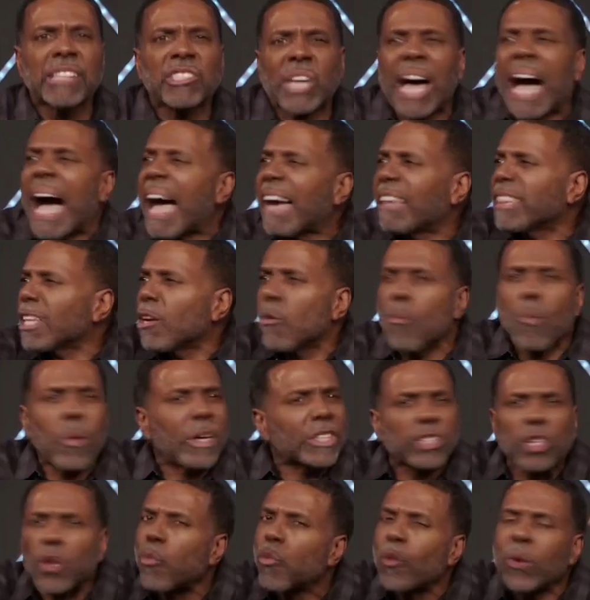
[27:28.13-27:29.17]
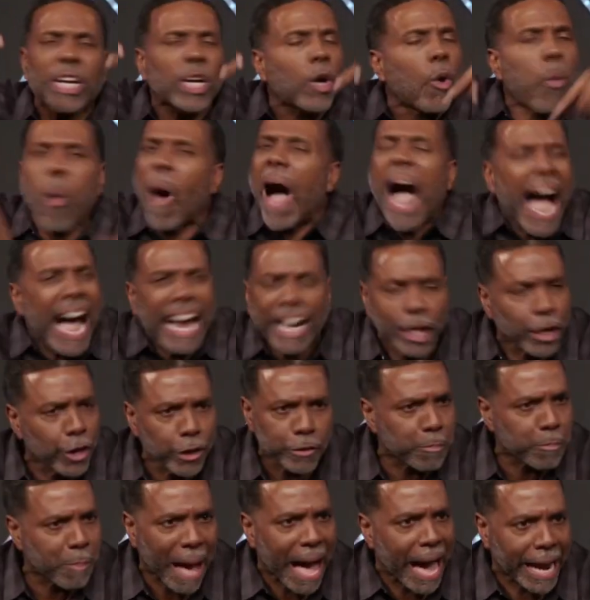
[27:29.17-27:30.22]
Tithing wasn't
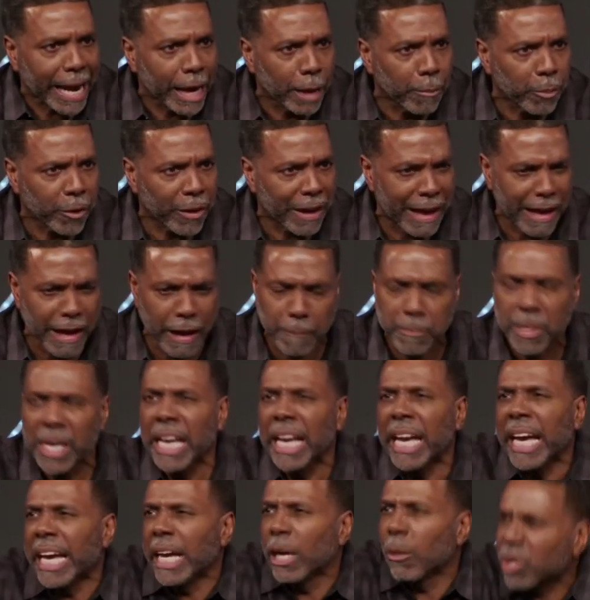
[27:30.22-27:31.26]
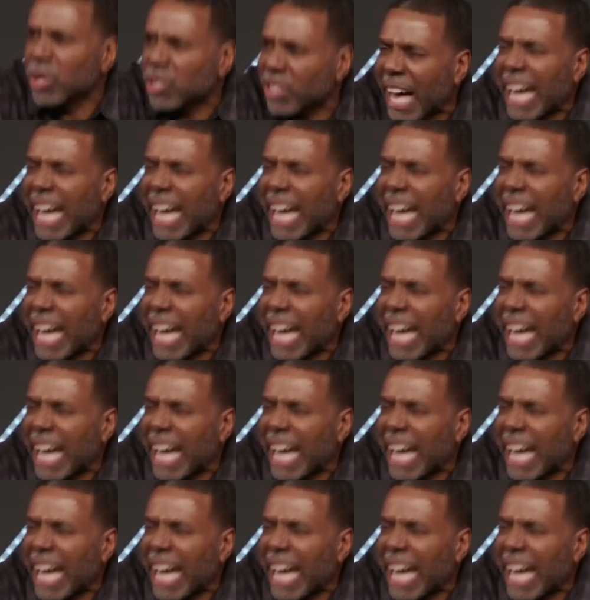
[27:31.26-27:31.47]
required by Abraham, it was